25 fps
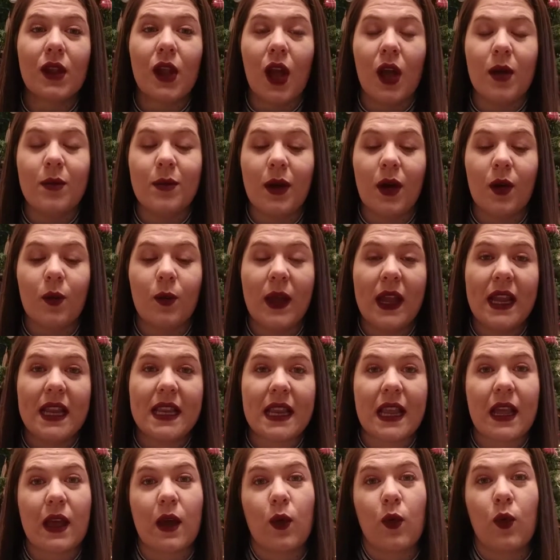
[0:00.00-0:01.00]
at a weight
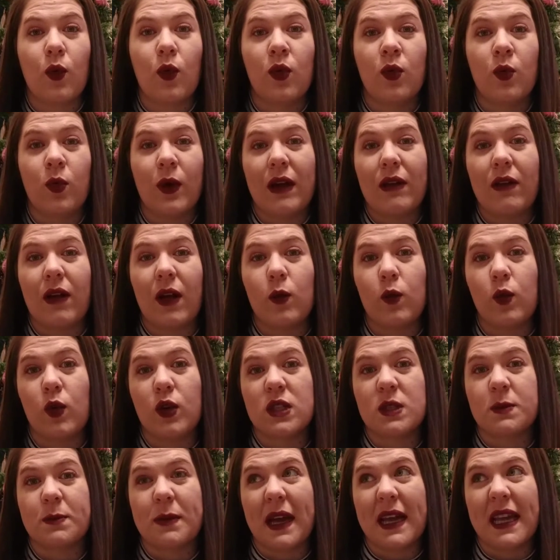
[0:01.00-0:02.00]
now where I
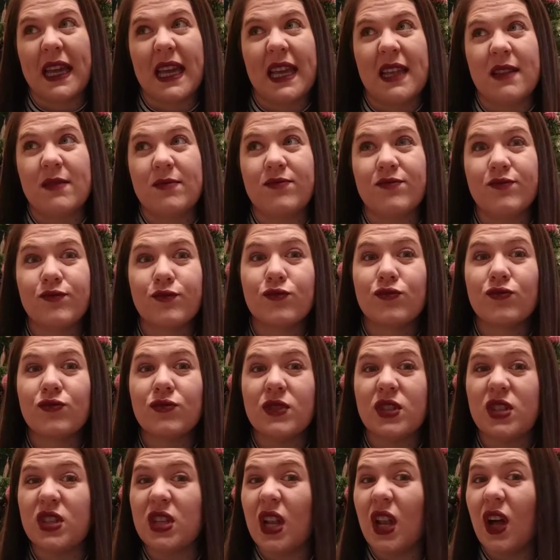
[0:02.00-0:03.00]
was back in
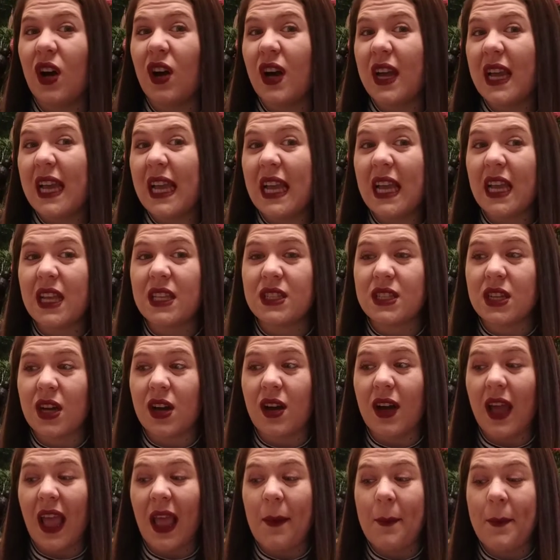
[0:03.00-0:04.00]
July
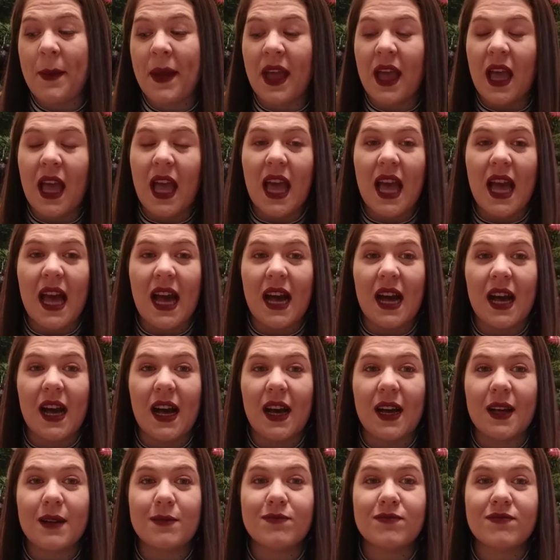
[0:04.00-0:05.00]
time,
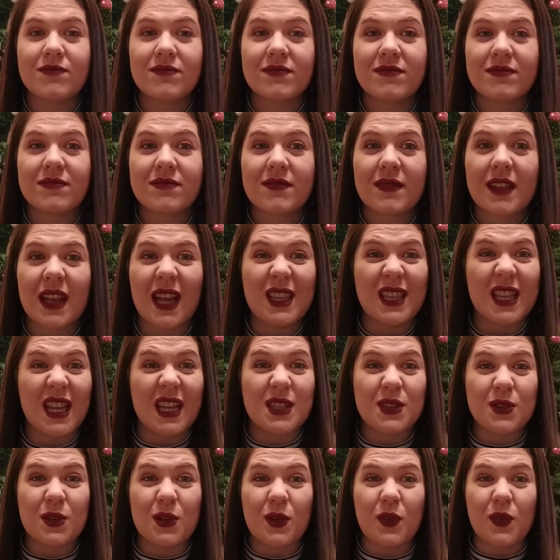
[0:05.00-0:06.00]
and
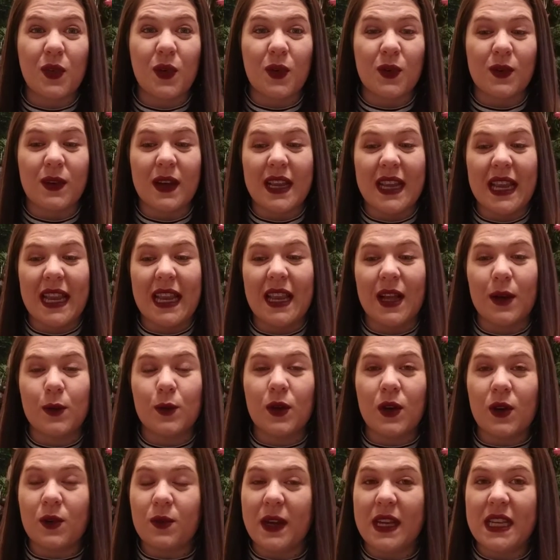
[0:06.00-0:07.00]
that's awful really. Like,
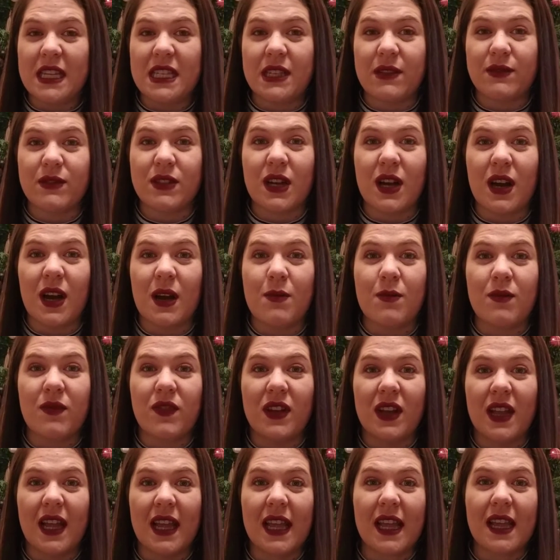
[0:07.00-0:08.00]
what a waste of time for
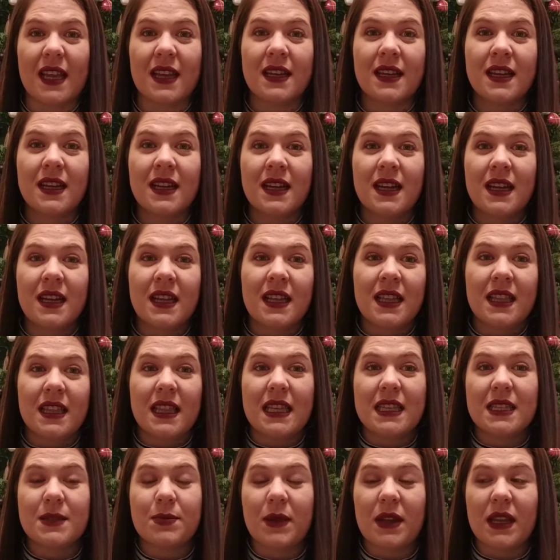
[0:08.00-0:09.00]
like
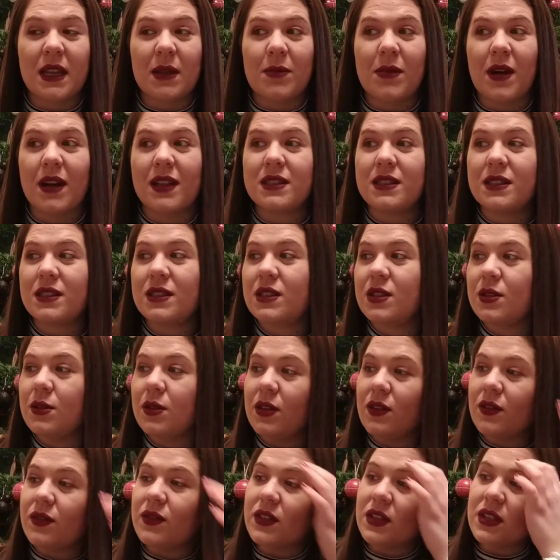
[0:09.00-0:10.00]
this many months to
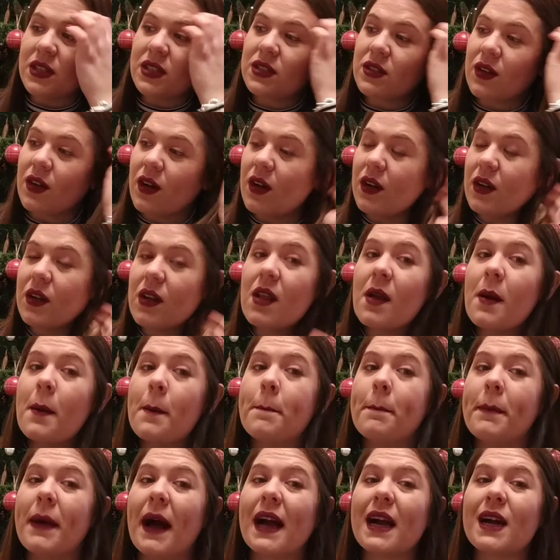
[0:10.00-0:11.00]
have just gone
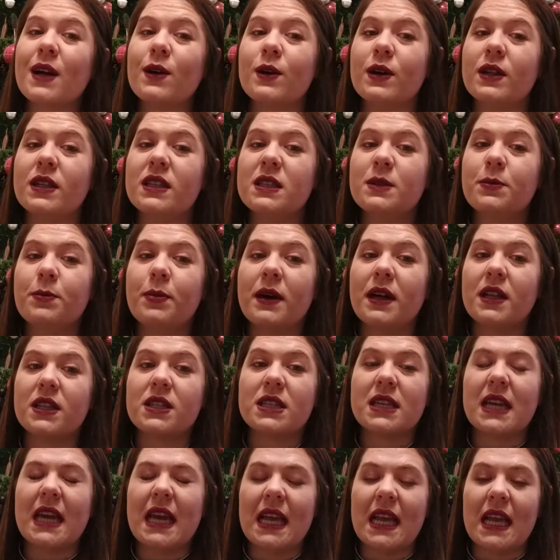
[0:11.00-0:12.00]
backwards. But
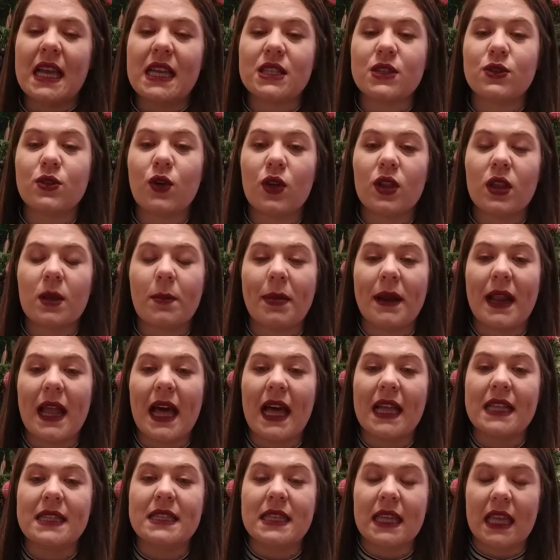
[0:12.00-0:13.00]
it is not the
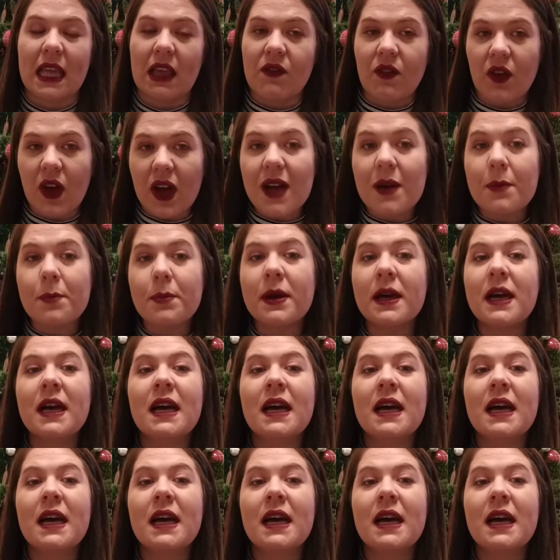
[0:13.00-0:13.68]
plan to give up.